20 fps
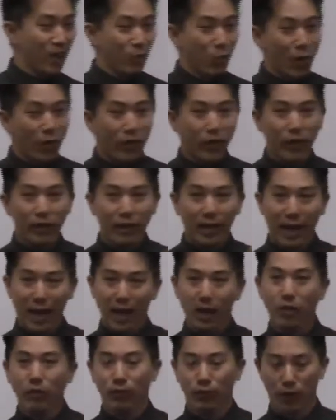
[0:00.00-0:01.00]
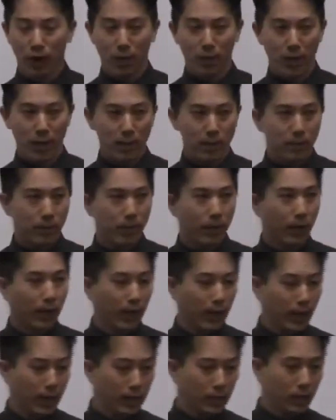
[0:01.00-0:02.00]
And what they're getting from it
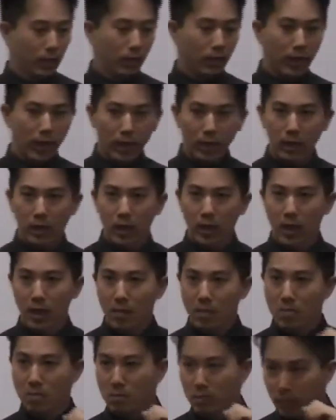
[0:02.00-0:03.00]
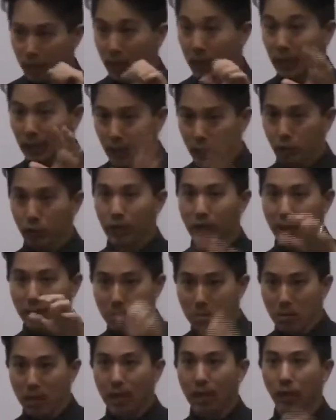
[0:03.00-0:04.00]
is they're getting the literally
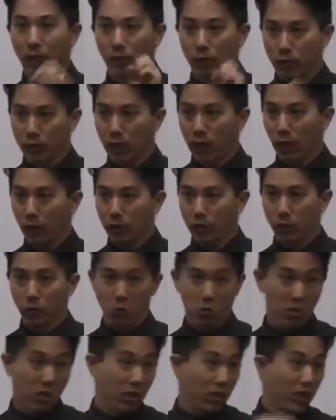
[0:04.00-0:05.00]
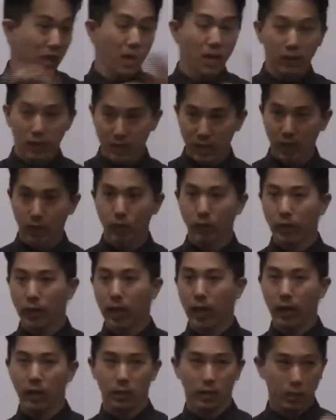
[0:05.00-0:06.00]
immediate results. Within several
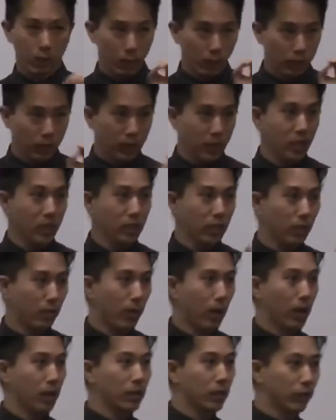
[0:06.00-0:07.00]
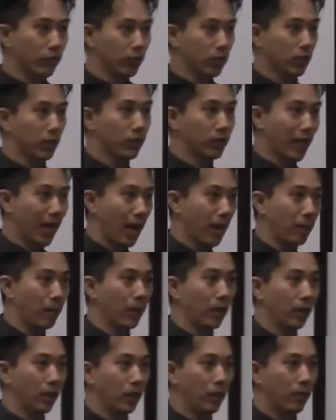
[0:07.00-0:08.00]
days, they will see some positive results
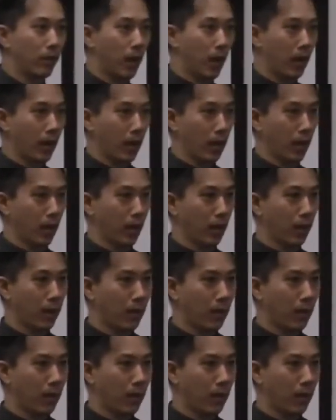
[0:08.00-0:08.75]
happening in their body.